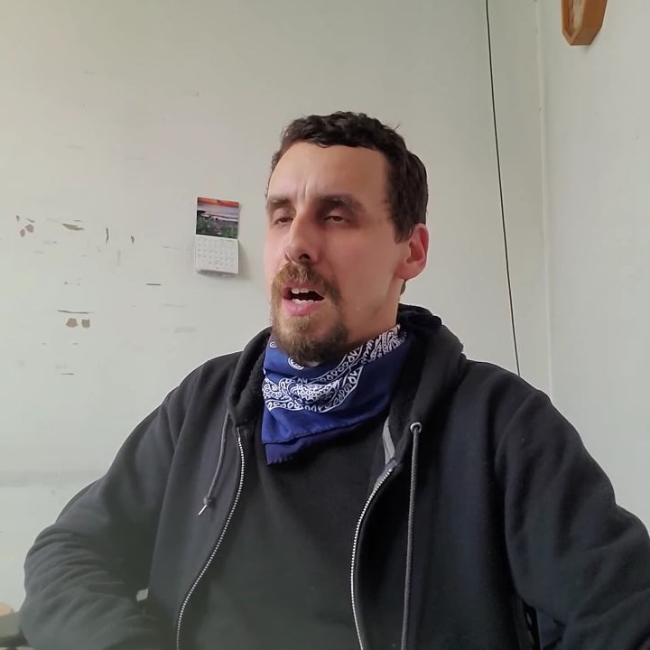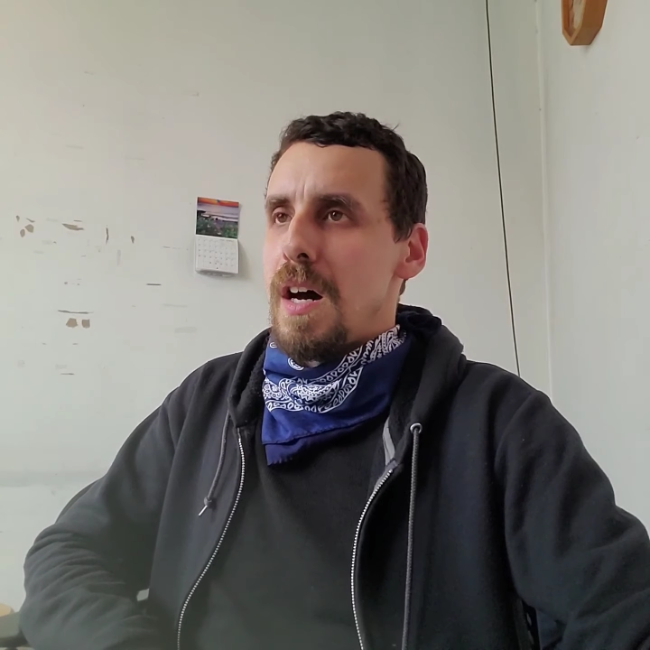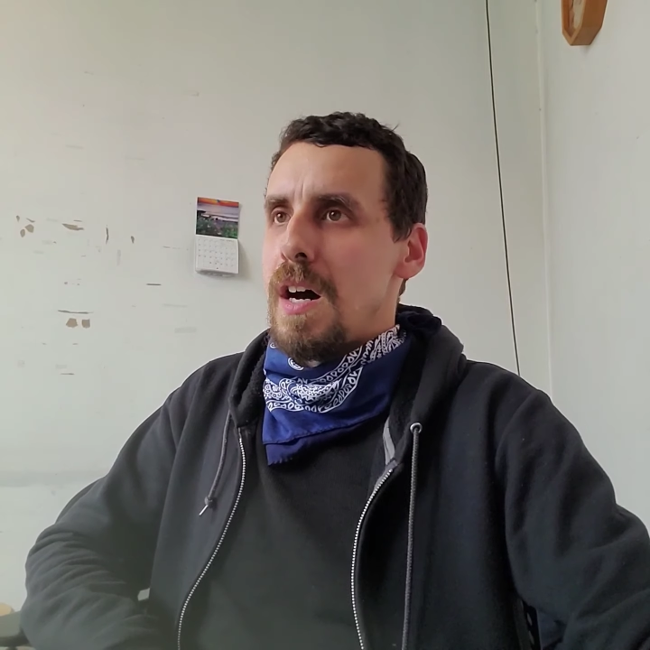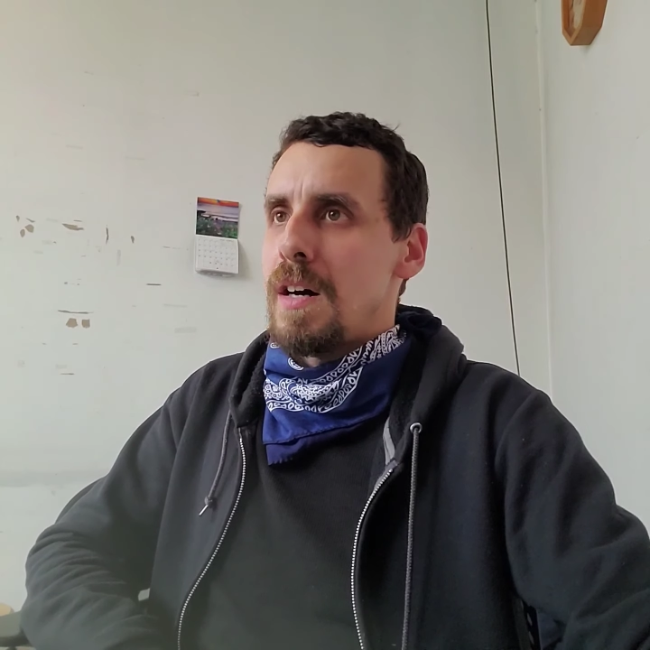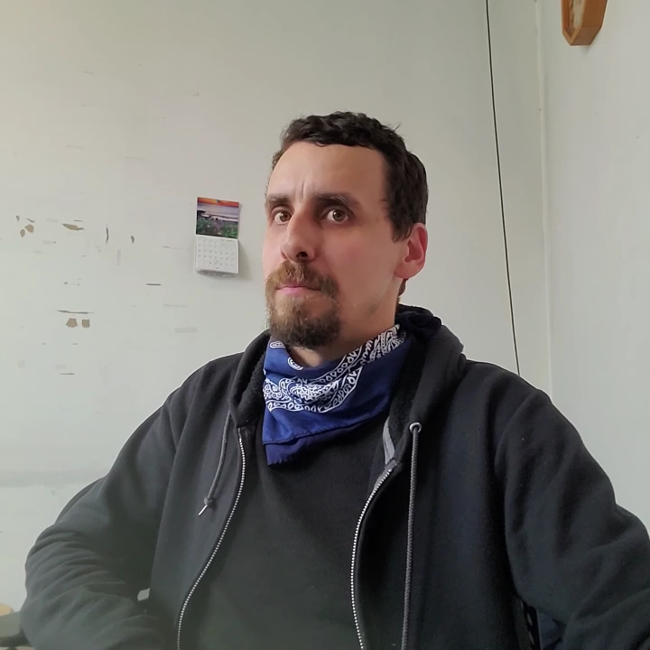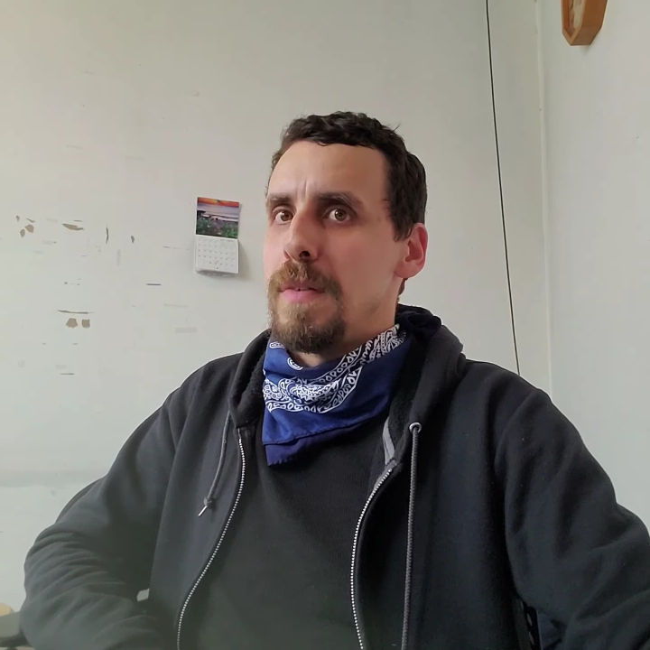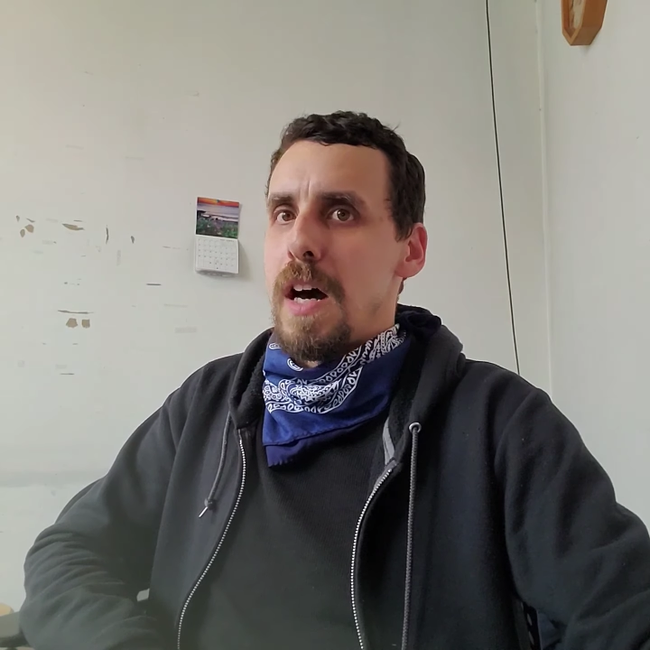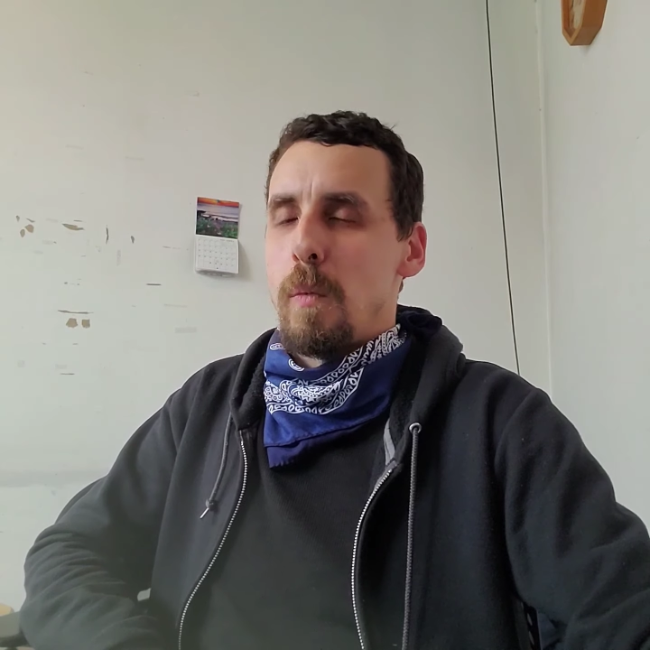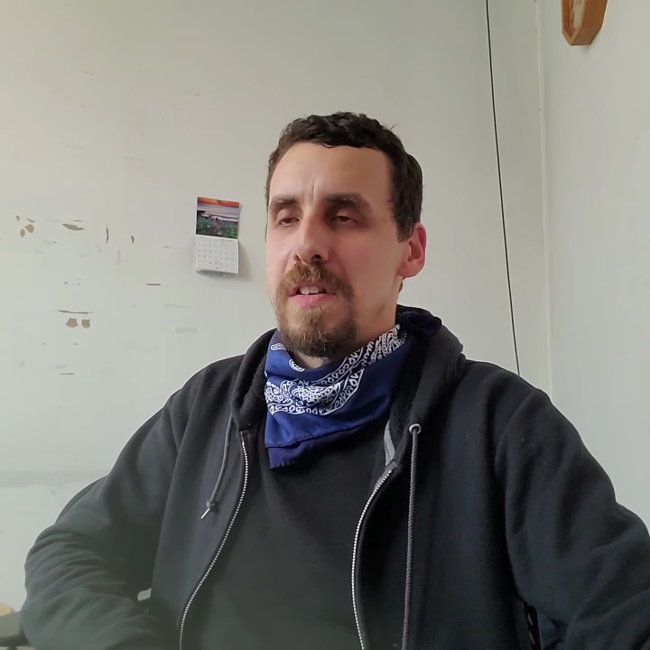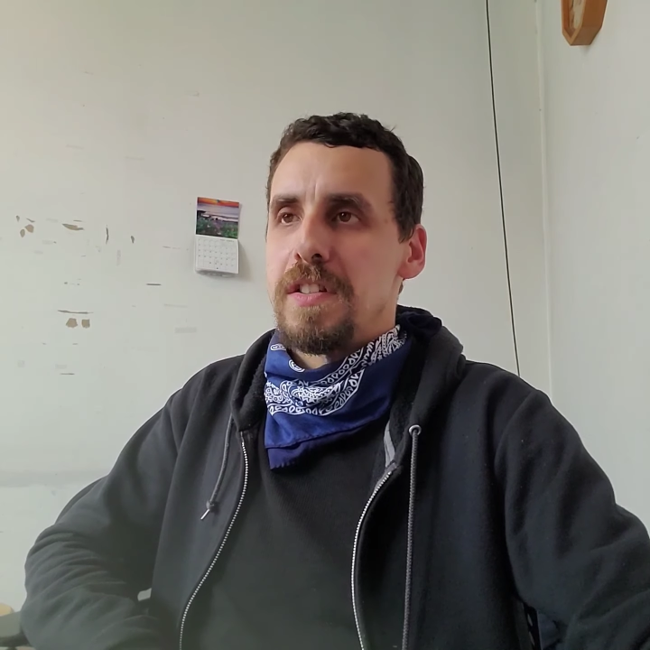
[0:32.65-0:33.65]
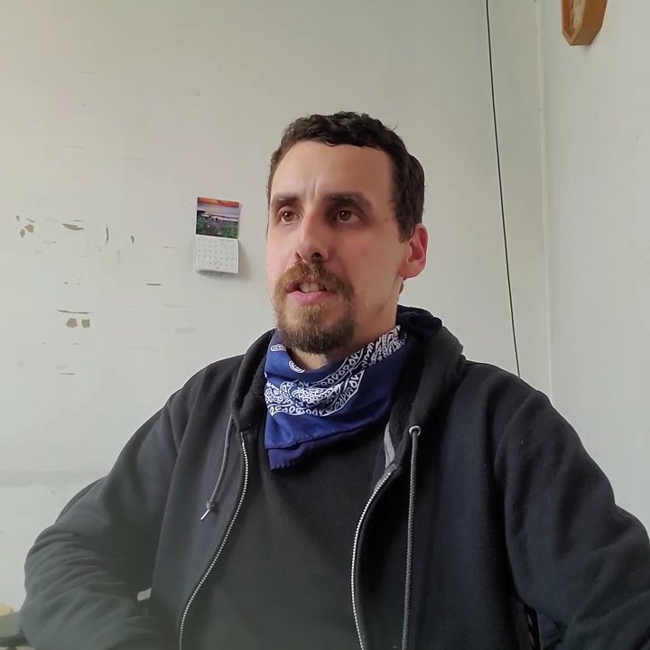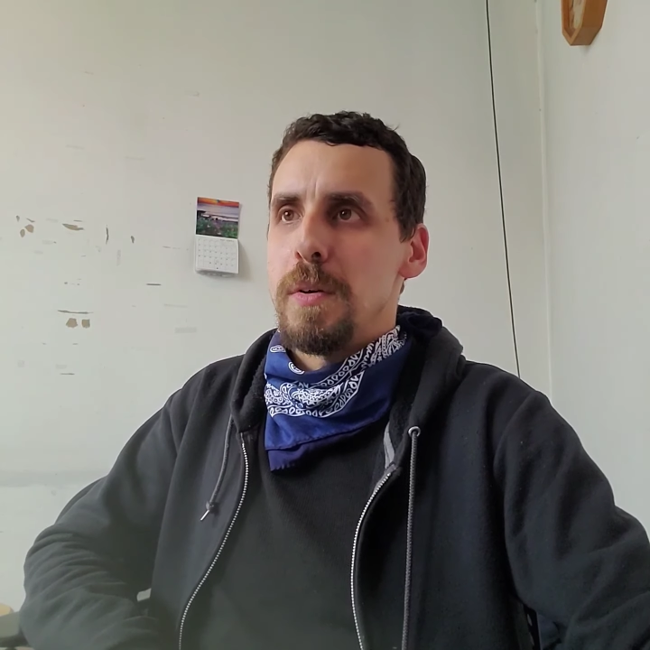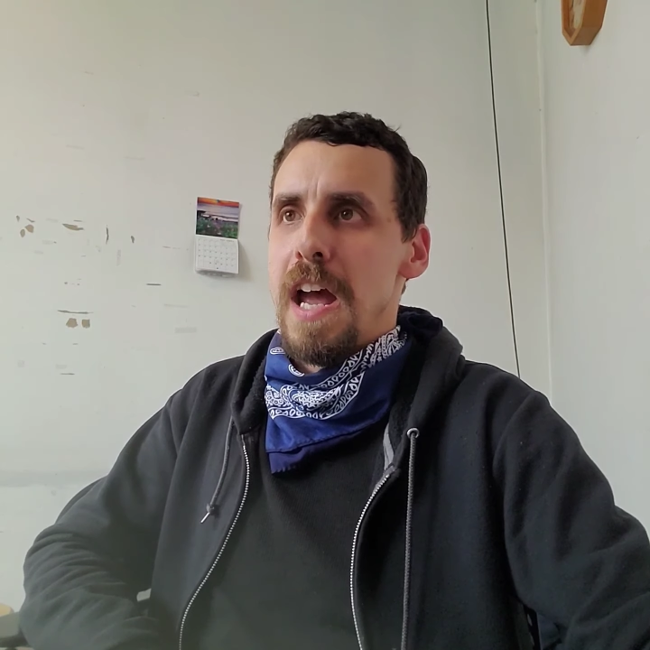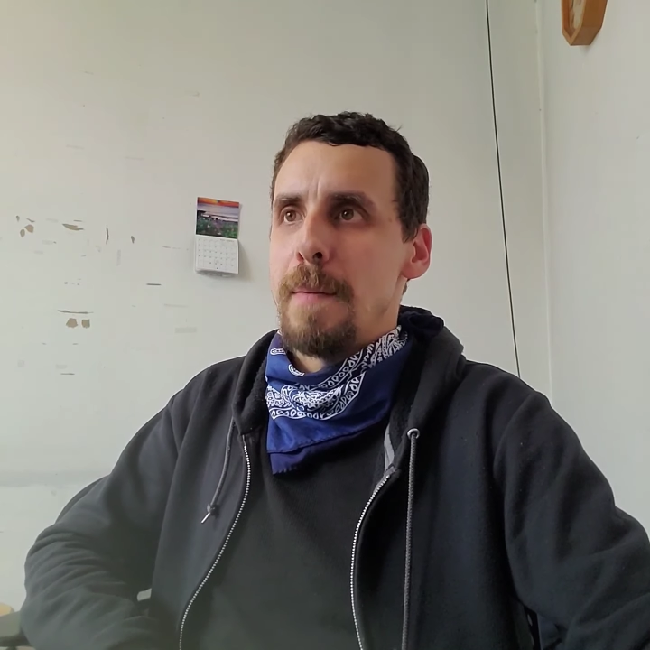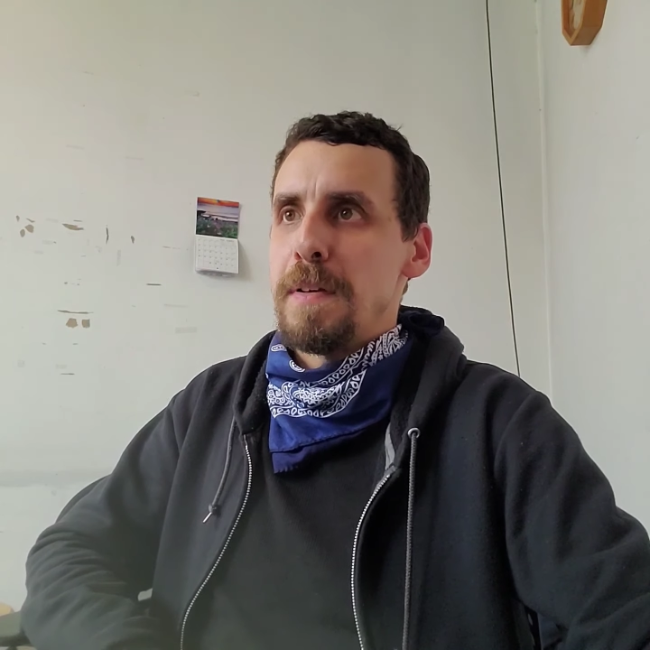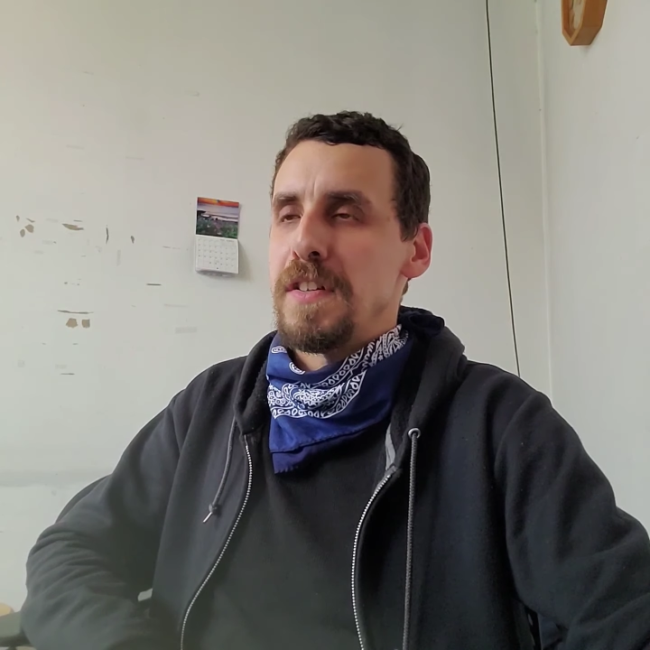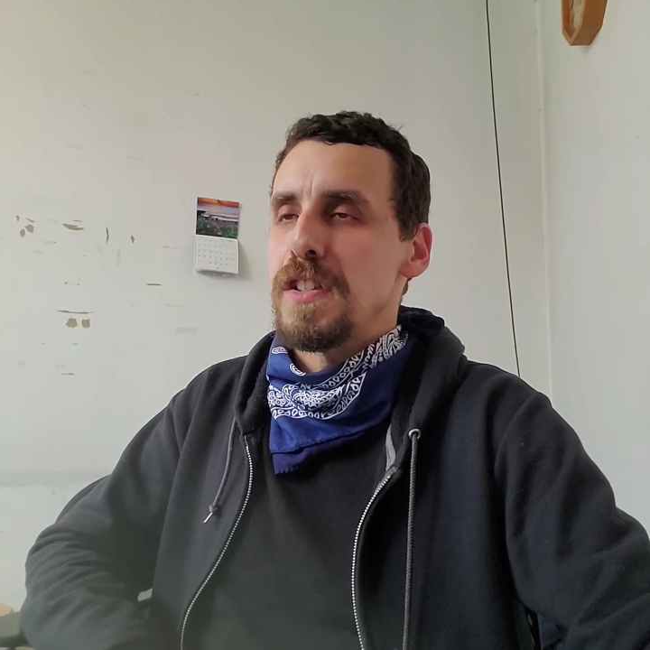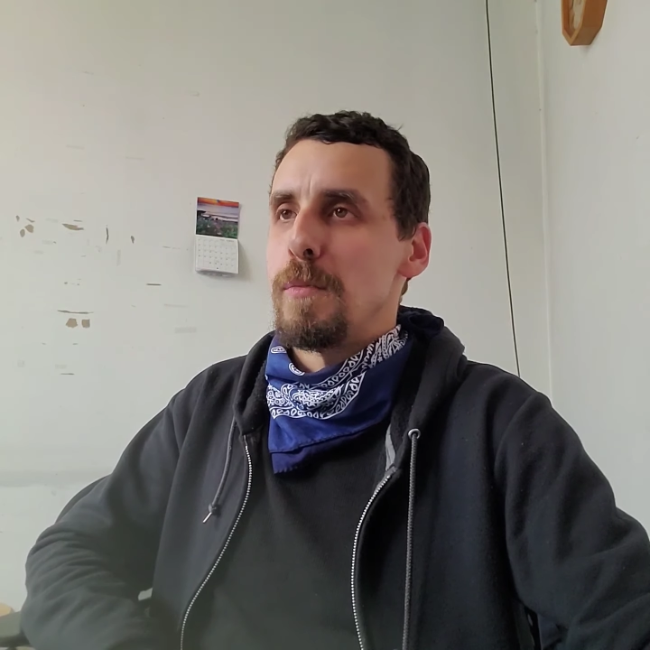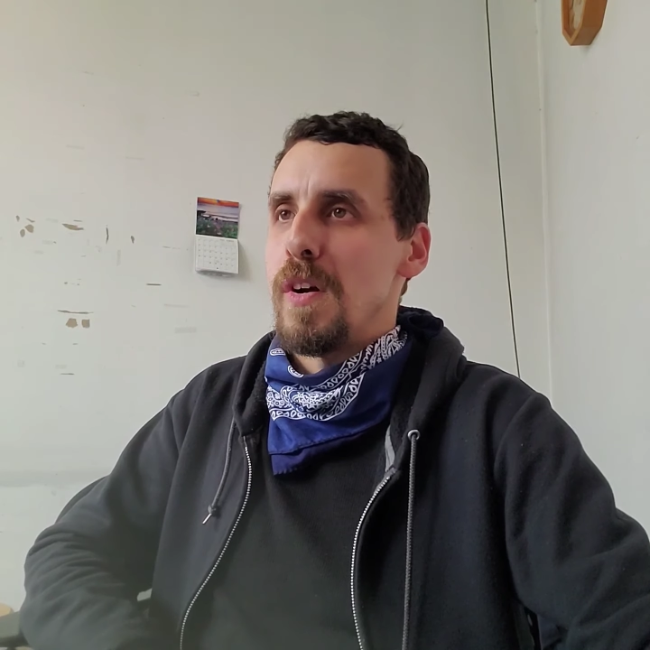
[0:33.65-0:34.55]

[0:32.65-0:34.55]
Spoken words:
I wasn't too happy this